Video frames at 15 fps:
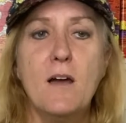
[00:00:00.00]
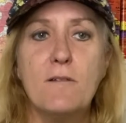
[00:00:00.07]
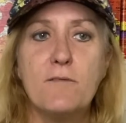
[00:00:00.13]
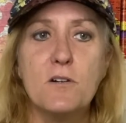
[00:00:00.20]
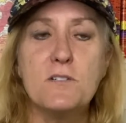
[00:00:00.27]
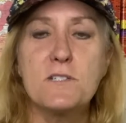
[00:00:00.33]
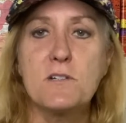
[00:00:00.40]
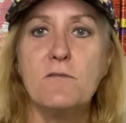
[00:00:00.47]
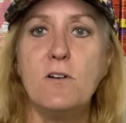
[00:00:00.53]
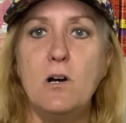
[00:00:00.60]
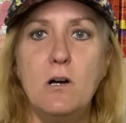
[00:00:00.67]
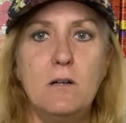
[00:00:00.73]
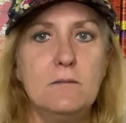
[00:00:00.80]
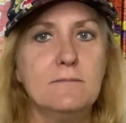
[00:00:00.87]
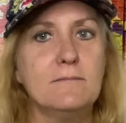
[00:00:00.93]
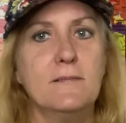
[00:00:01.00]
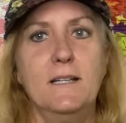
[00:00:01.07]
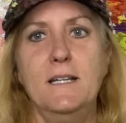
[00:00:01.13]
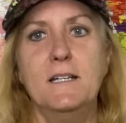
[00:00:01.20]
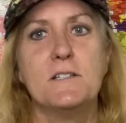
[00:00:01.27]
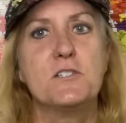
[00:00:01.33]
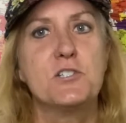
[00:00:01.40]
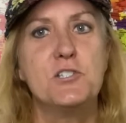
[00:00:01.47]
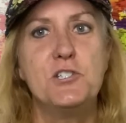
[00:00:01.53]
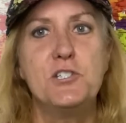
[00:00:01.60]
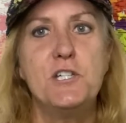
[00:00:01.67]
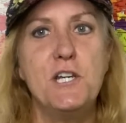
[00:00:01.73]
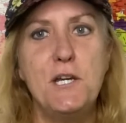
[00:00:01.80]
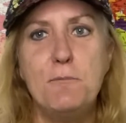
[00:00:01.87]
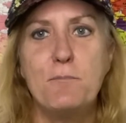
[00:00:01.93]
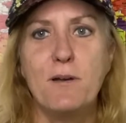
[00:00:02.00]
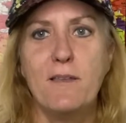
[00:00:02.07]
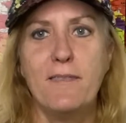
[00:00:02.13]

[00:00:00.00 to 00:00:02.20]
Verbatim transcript: First of all, it's cheap.